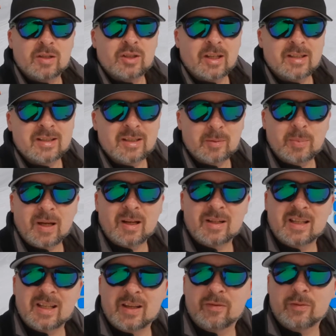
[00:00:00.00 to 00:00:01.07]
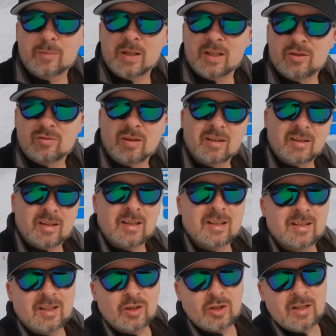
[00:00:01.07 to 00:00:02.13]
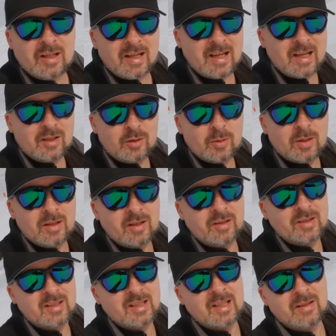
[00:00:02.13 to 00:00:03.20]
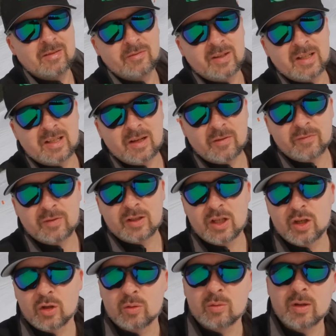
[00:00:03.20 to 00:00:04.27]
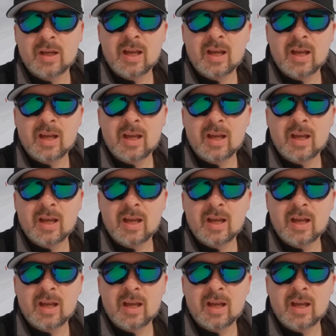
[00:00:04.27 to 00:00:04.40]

Jason DePaoli here from Edge Strength and Conditioning here, doing another skiing video for you.